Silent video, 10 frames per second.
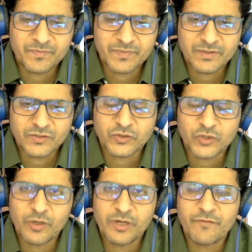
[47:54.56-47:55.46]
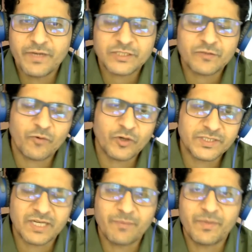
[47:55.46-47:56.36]
so solid waste
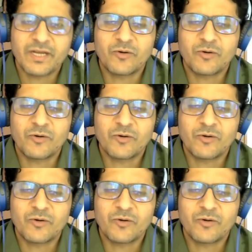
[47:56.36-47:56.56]
was coming